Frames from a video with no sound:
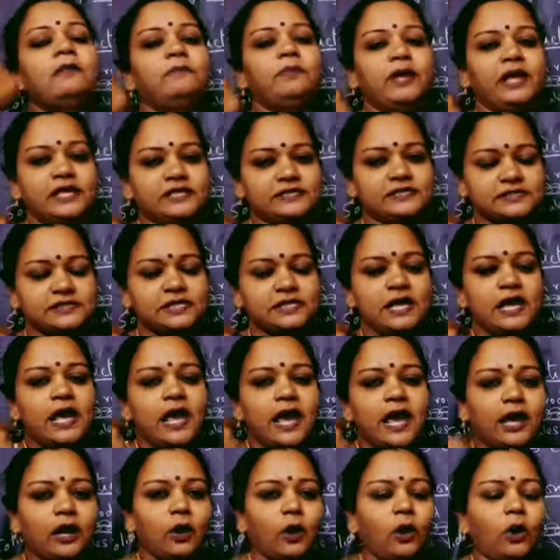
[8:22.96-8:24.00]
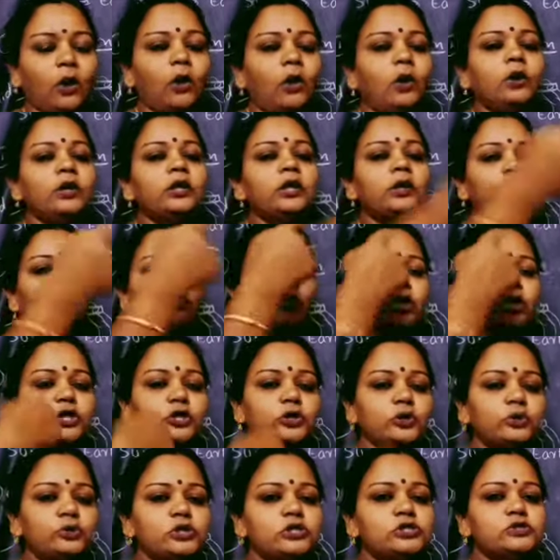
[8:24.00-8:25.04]
place, and all the
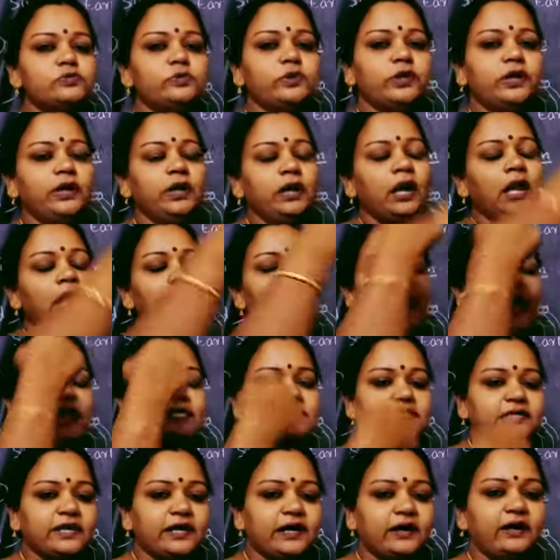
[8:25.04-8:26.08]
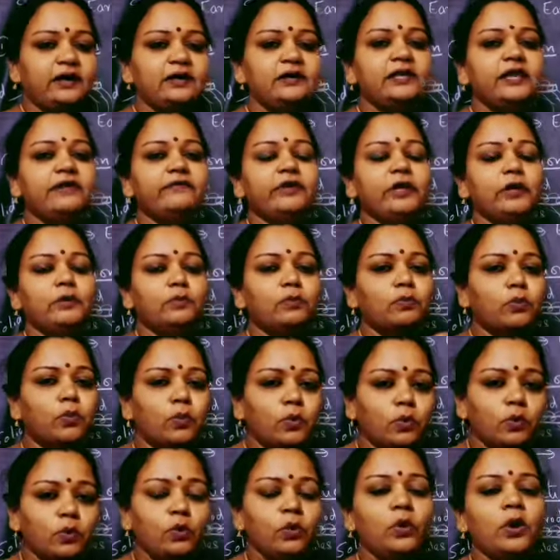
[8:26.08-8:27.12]
molecules will, as a current, they will
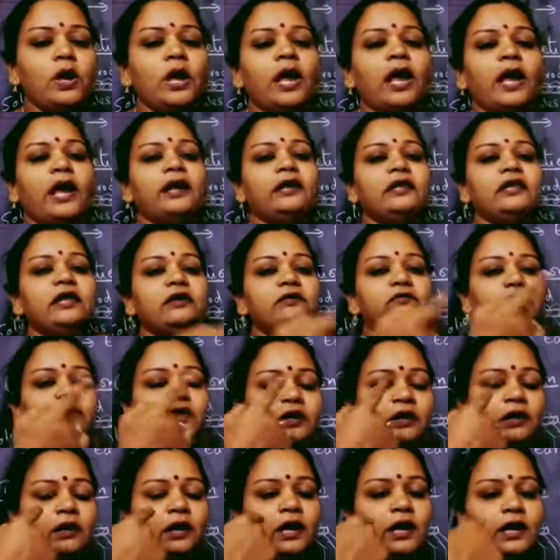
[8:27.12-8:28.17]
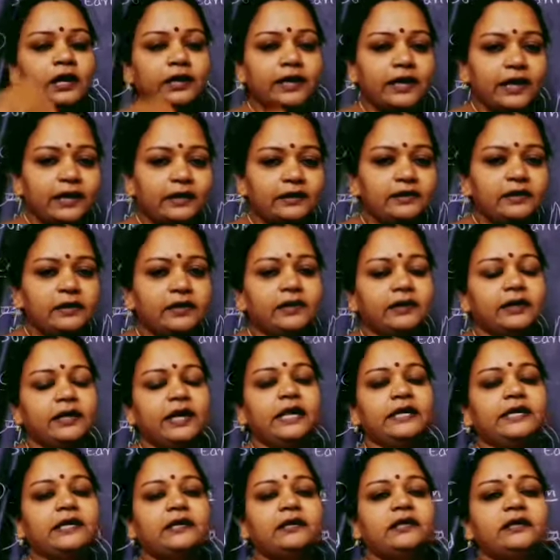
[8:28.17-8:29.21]
move and they will get the
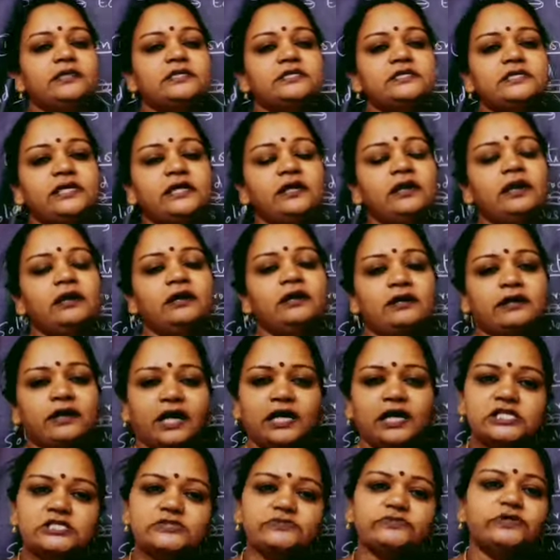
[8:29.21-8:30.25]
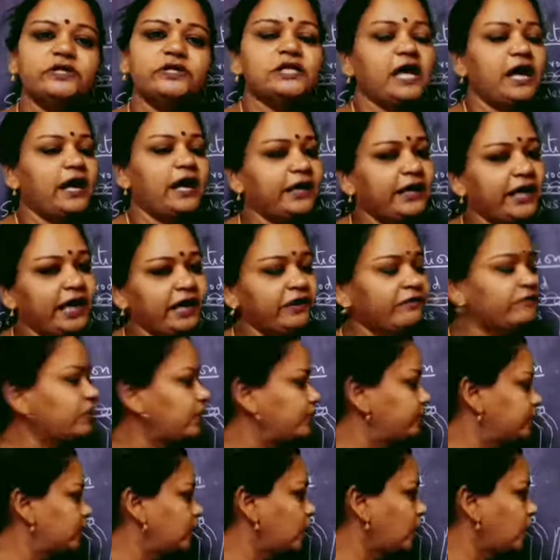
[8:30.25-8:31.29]
heat energy transferred again
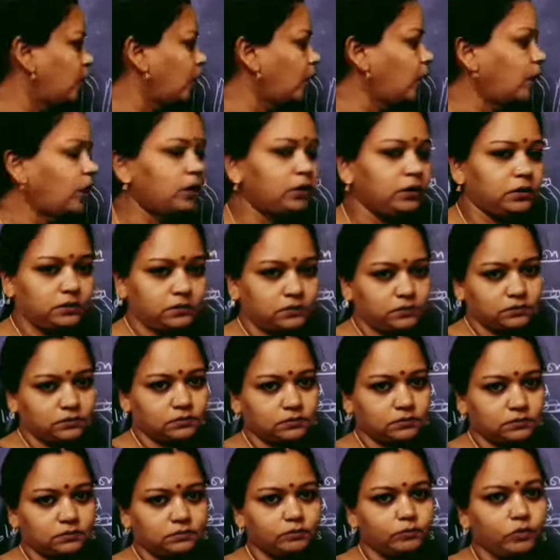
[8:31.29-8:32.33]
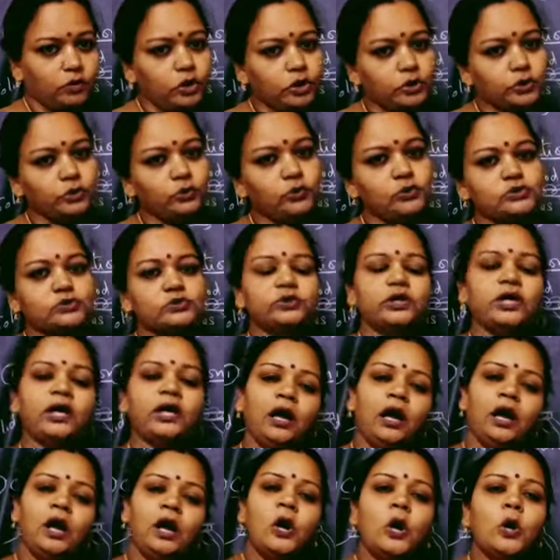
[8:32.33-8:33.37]
from the hot molecules to the
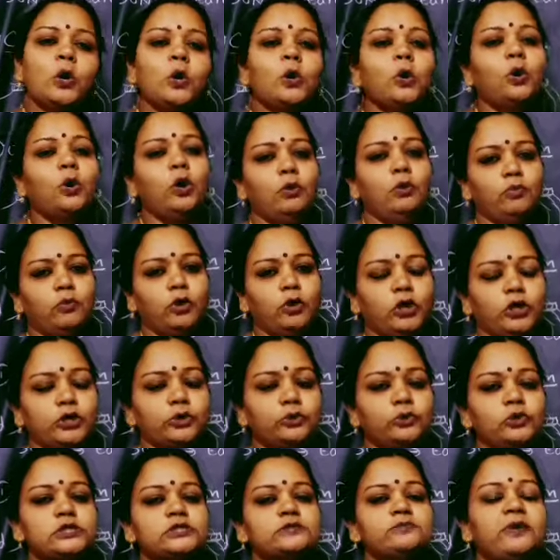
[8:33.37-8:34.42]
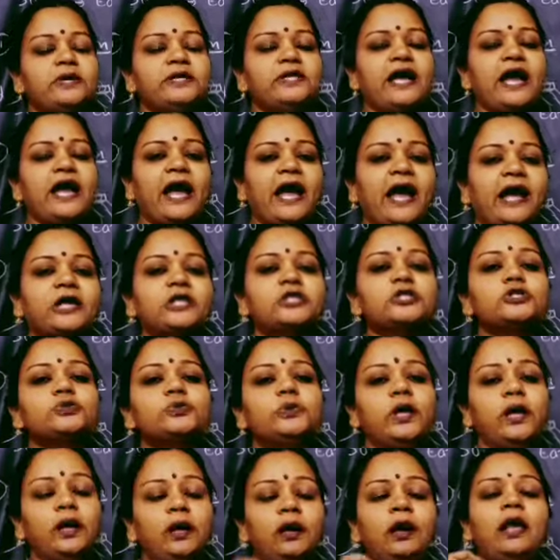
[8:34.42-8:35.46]
cold molecules by the
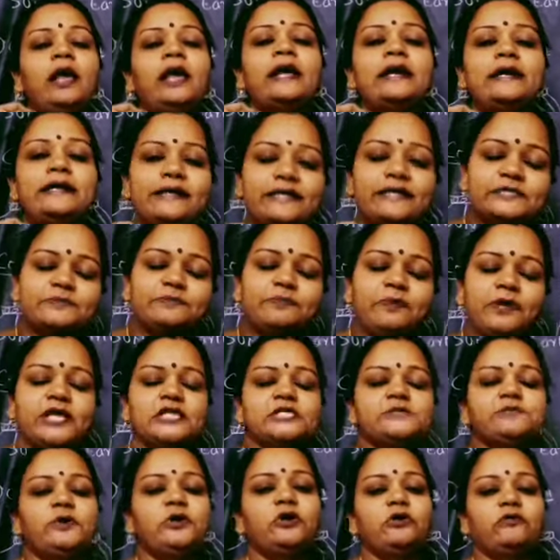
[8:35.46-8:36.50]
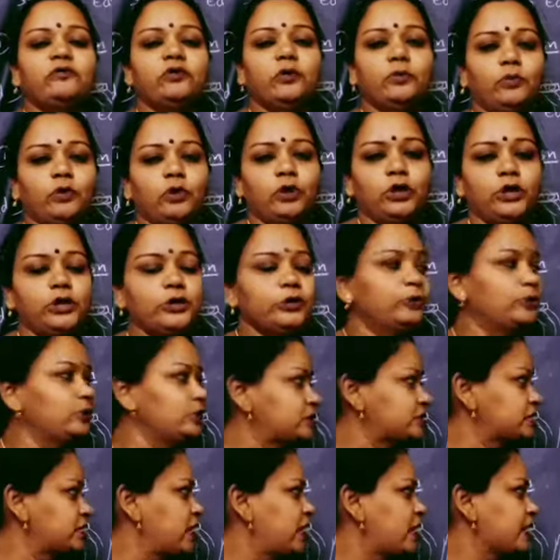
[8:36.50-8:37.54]
actual displacement of the
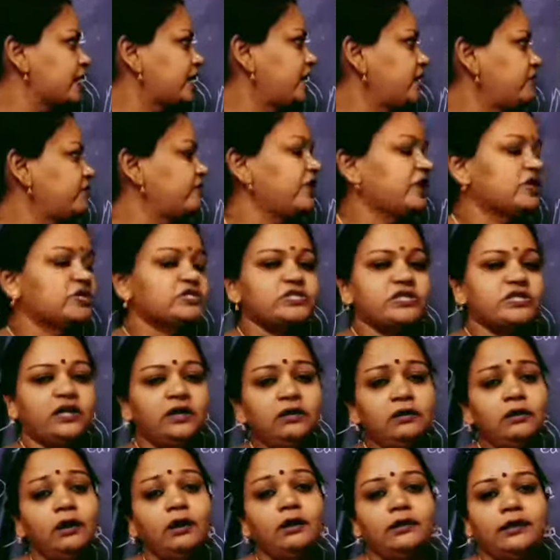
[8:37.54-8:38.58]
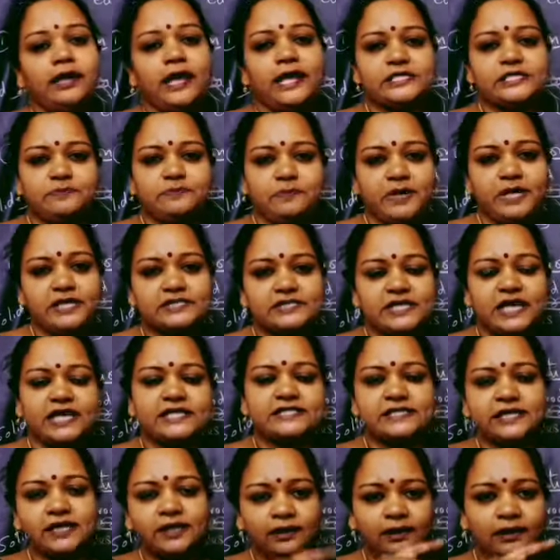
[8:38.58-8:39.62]
molecules. Convection takes place
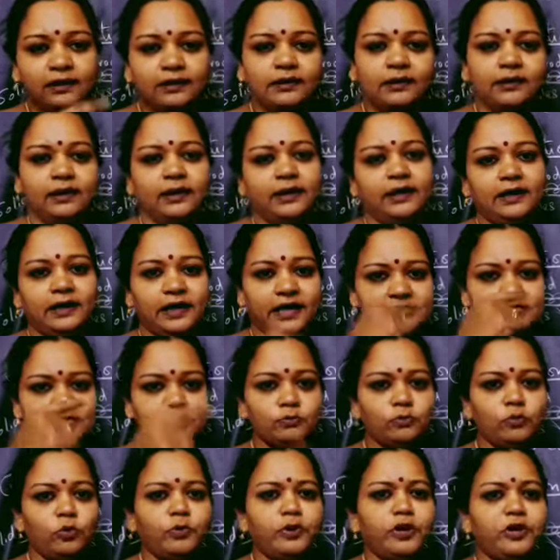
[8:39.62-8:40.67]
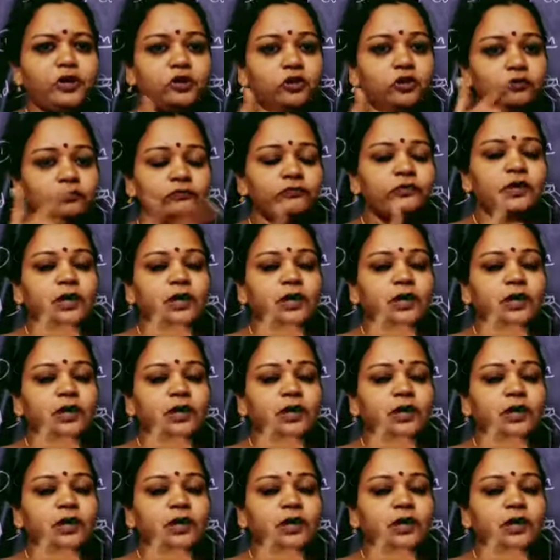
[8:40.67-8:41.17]
as a current, as the movement of